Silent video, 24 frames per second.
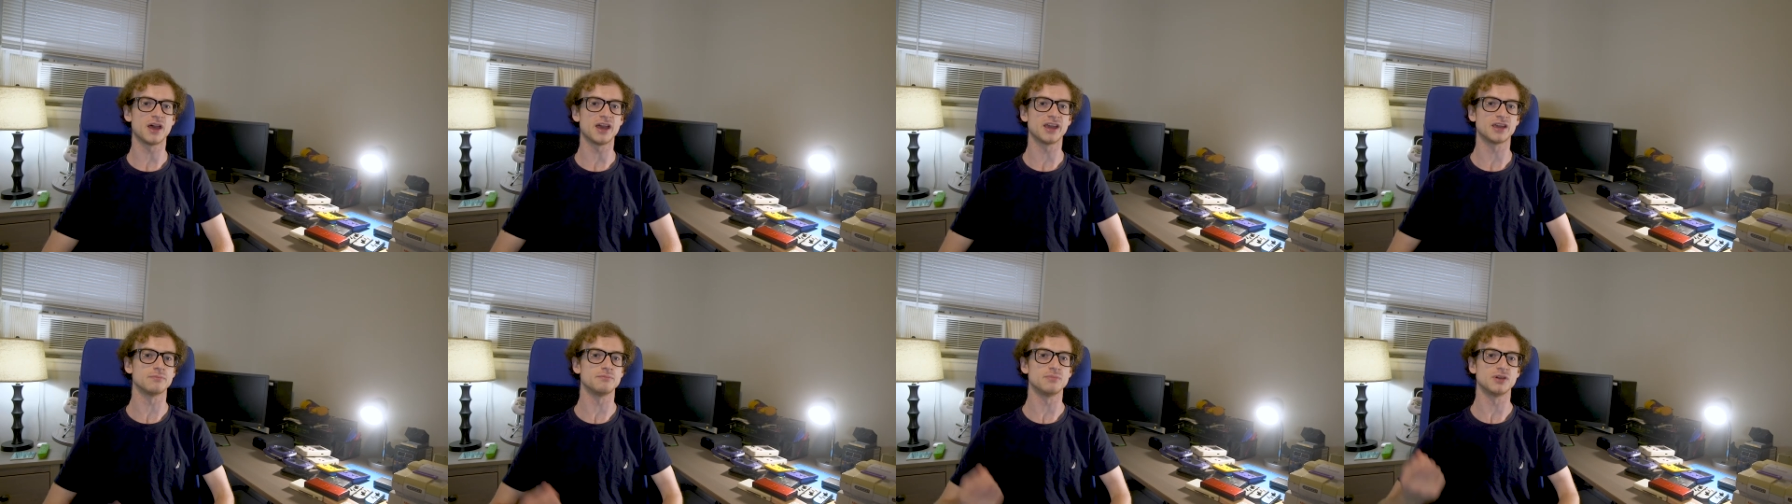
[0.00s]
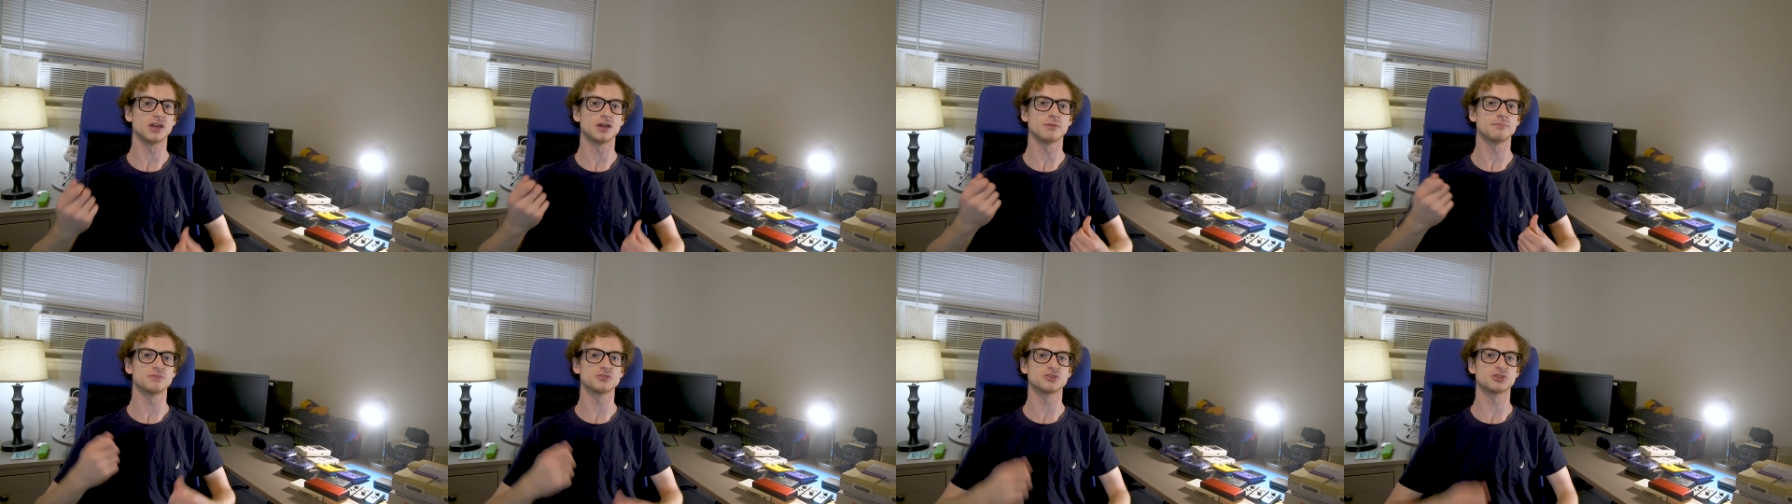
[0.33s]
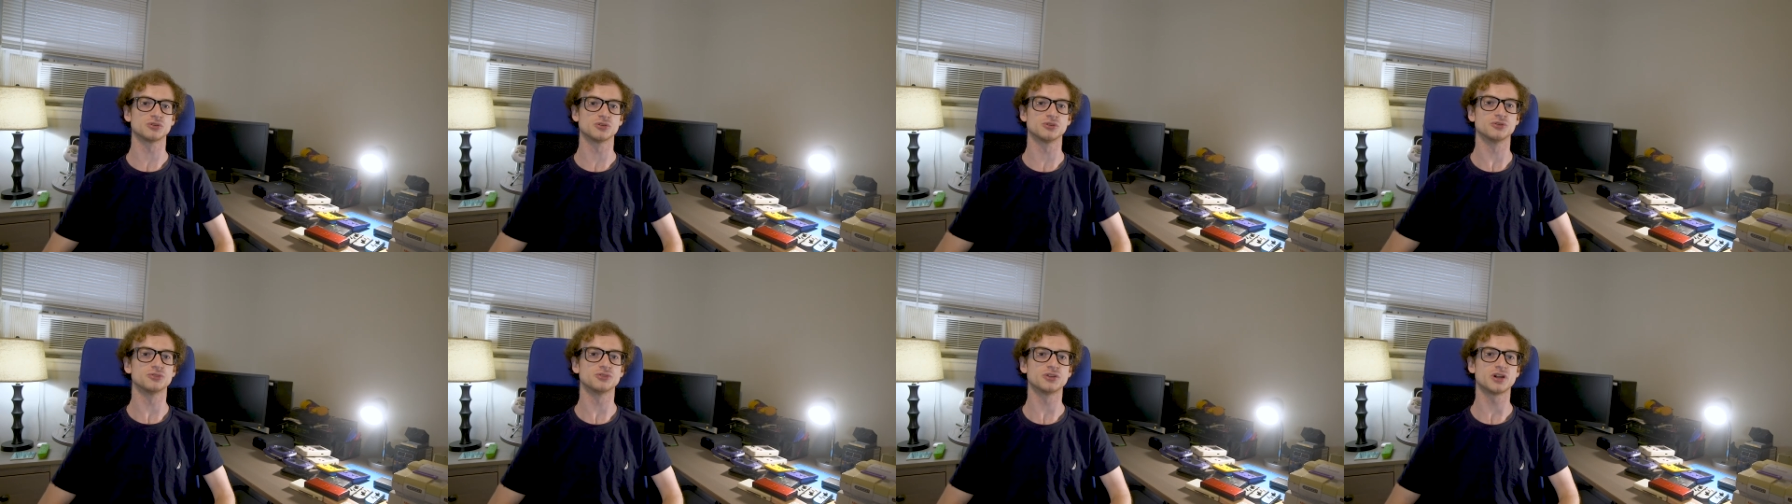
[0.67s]
I can pick up a
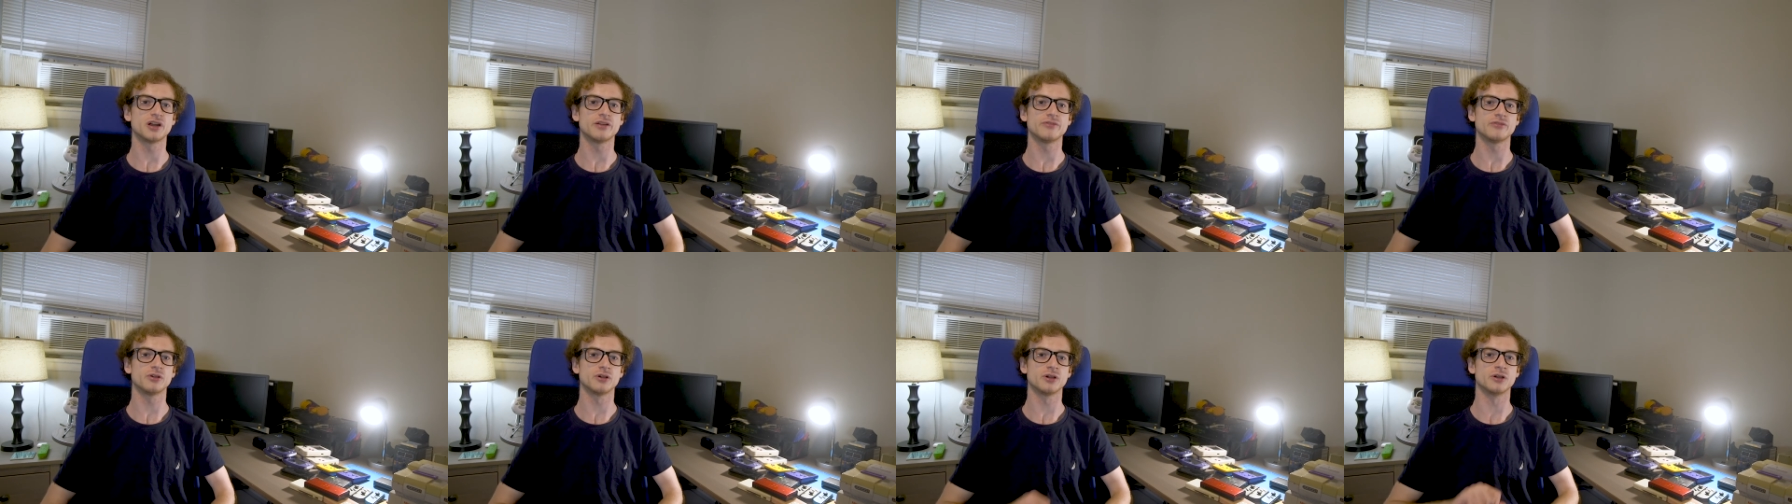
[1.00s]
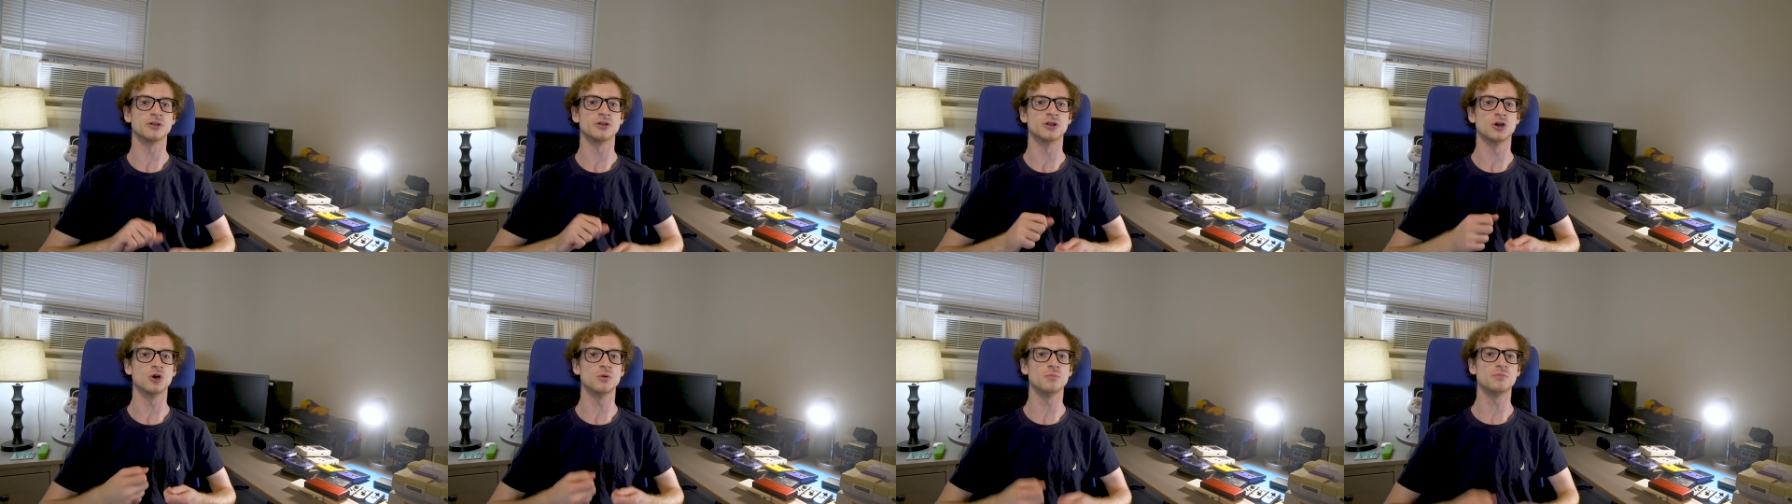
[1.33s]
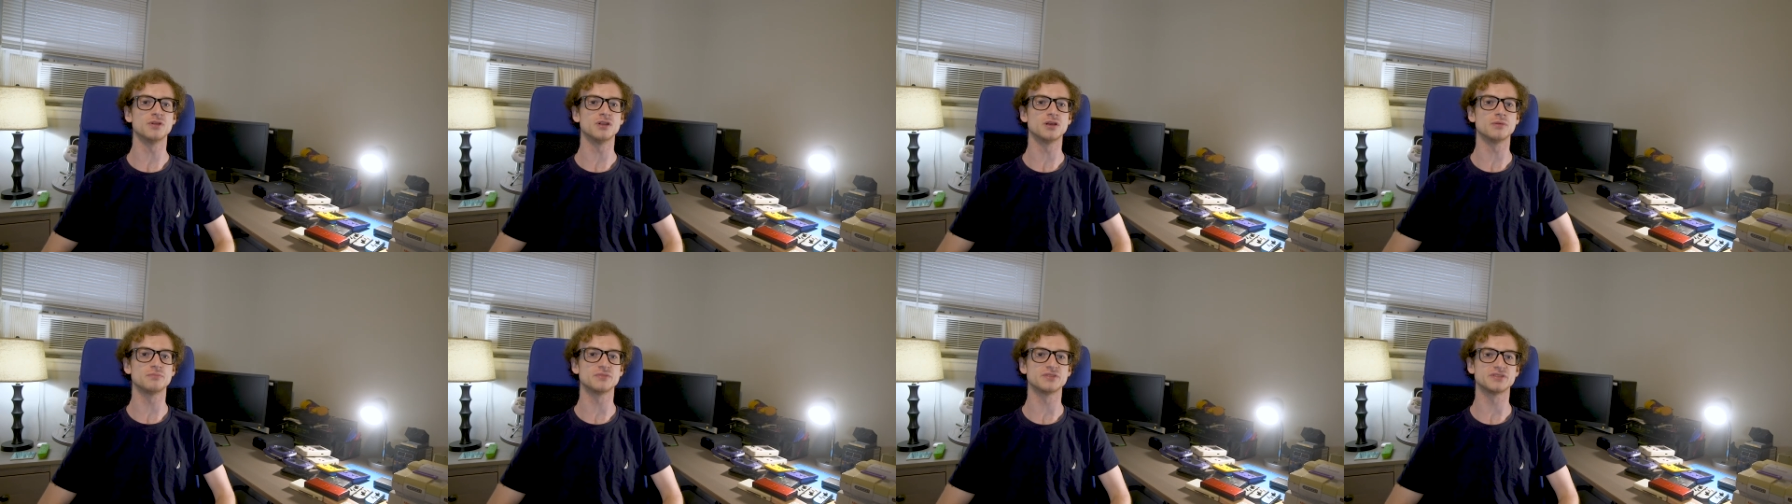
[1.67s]
screwdriver and
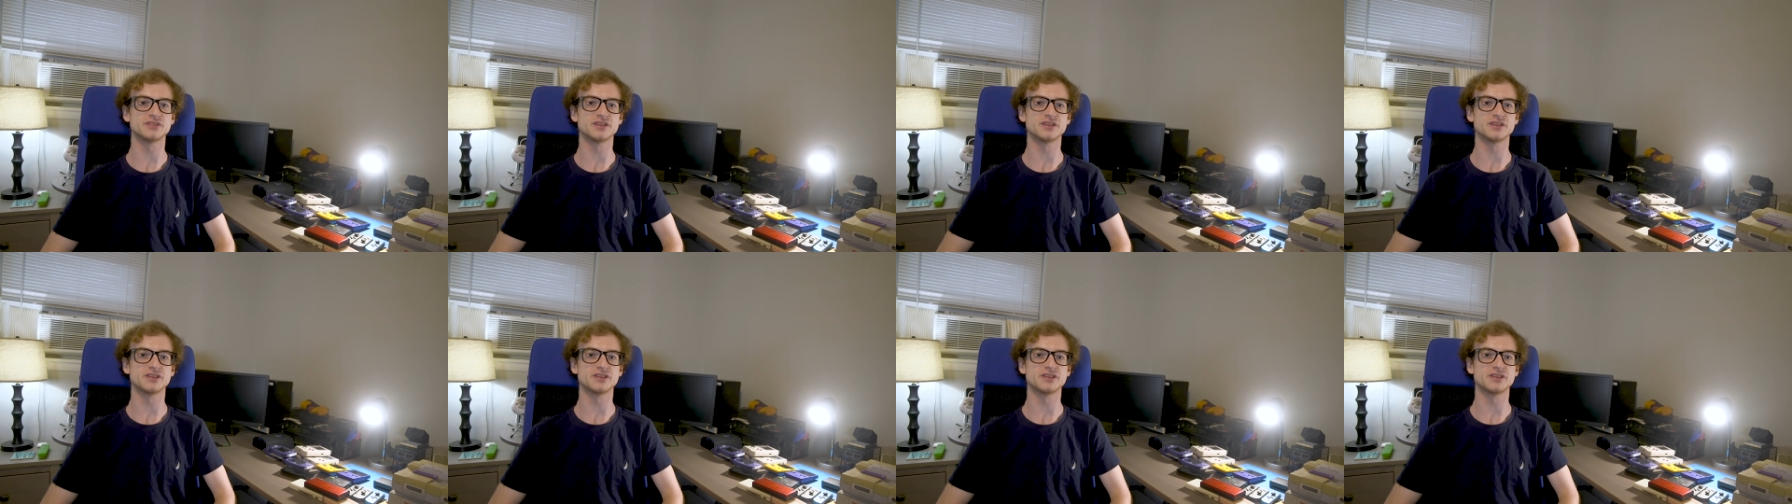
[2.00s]
open up a